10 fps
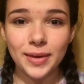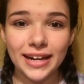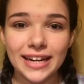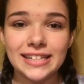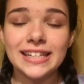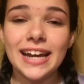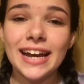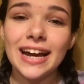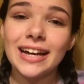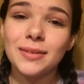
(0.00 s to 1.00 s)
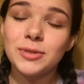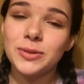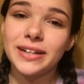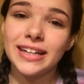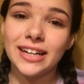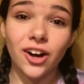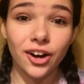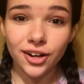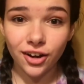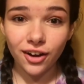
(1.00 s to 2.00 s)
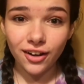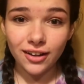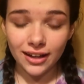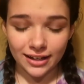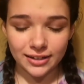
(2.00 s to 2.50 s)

everybody. Today I am doing an art haul.